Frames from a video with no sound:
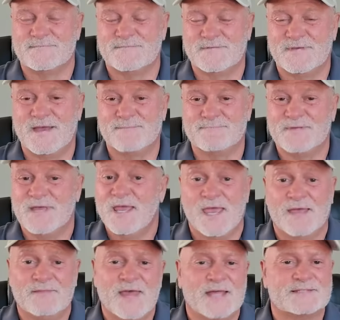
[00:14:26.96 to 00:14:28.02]
Yeah.
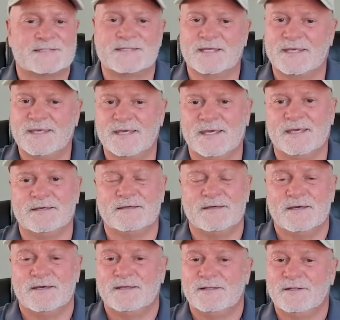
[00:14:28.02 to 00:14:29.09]
And that's the key.
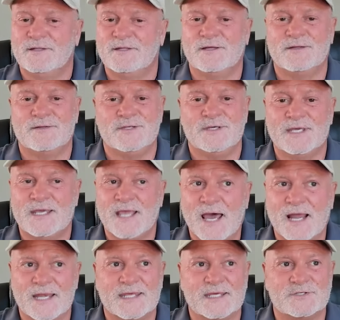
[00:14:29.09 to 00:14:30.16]
You, you
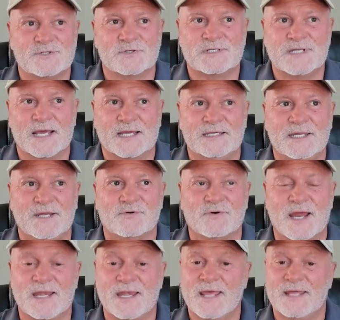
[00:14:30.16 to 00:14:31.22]
got to get your technique
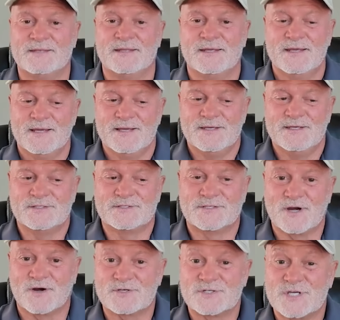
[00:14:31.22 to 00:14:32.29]
right. And you
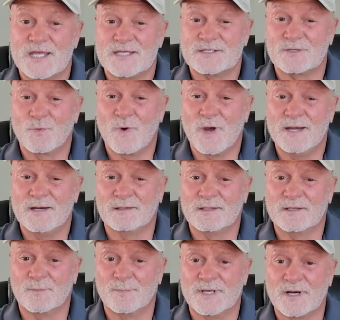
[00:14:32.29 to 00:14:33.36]
start chasing weight a
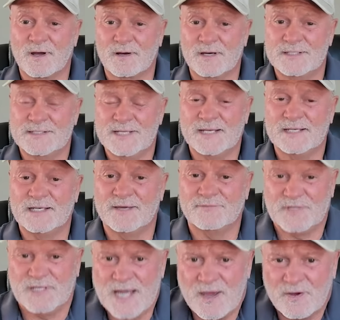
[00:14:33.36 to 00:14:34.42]
little bit on a
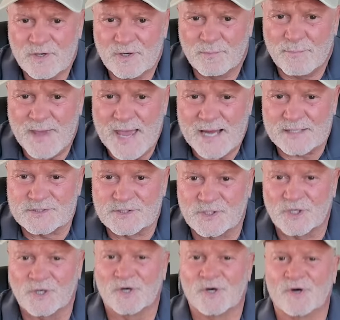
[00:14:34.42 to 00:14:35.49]
deadlift, and now your back's
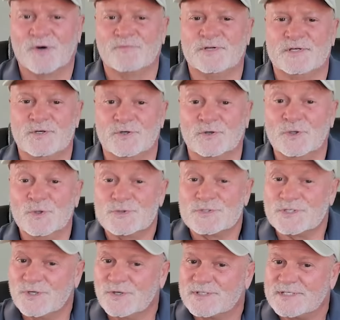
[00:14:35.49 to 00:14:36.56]
curved and you're
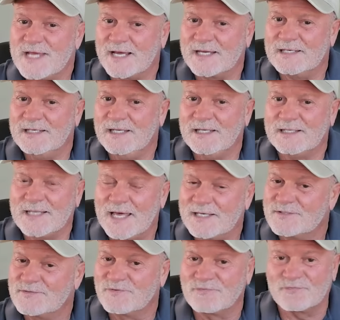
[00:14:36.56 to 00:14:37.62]
losing your technique.
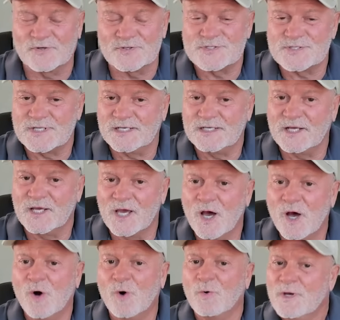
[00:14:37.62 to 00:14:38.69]
That's first thing to
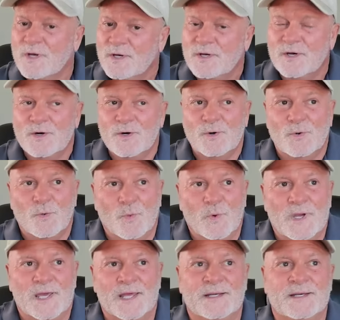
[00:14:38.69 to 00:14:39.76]
go
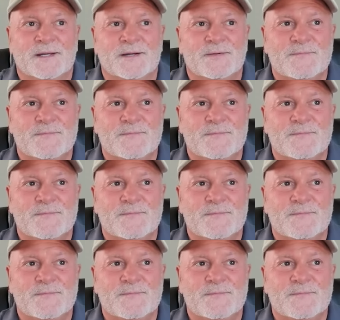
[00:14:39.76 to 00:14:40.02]
when,